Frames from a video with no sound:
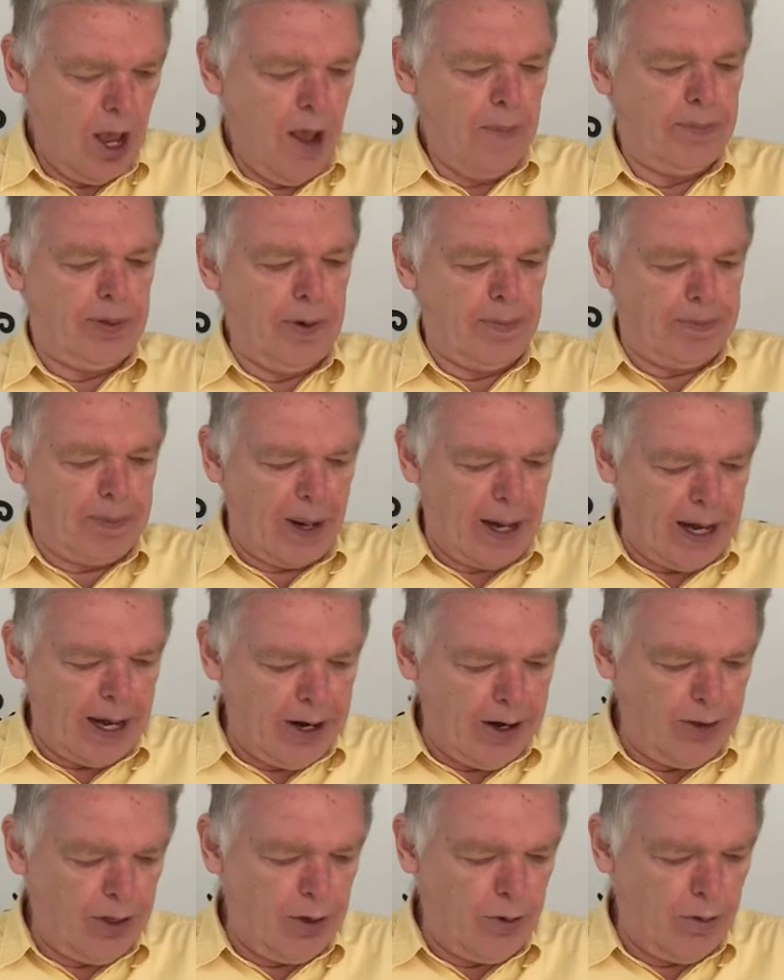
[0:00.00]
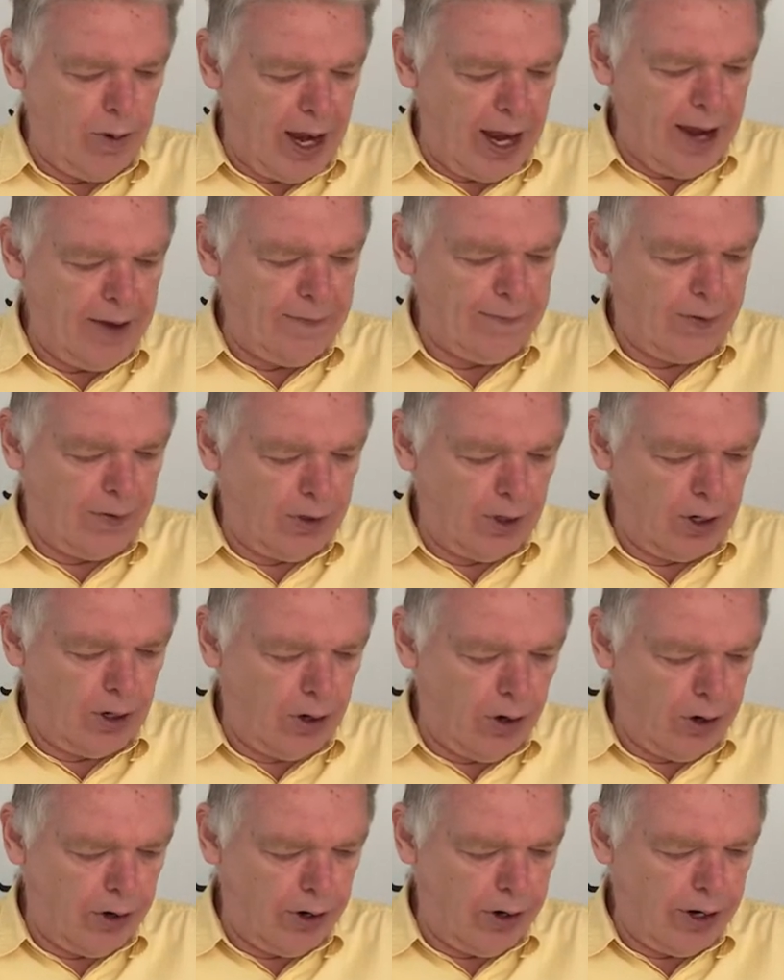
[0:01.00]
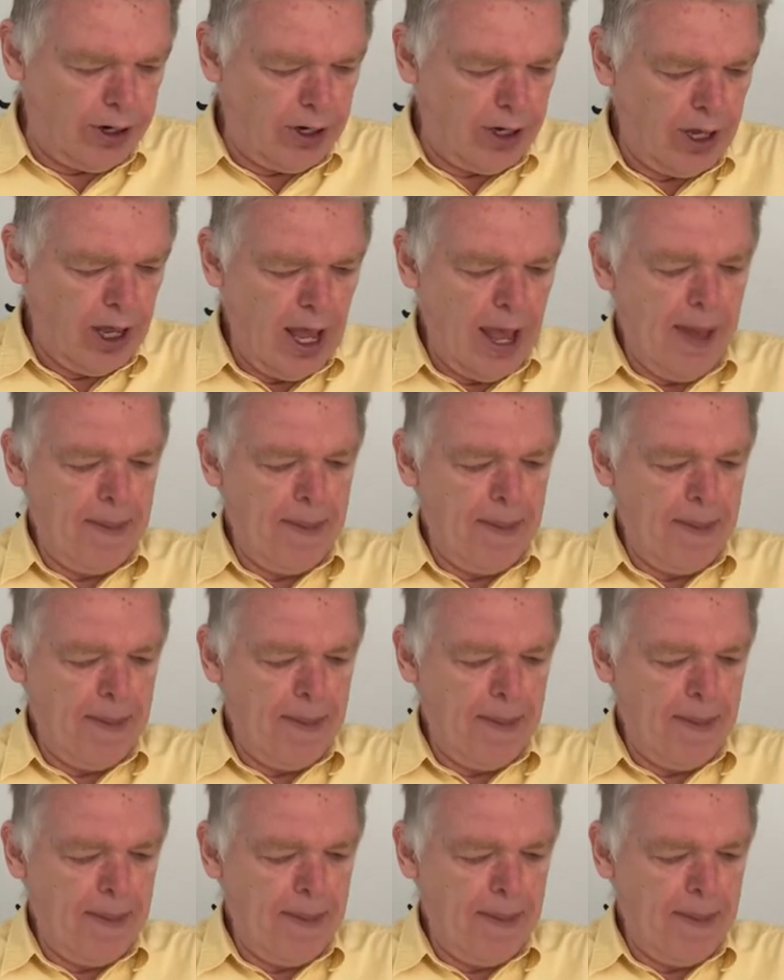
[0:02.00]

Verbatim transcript: prepare the way for the Lord,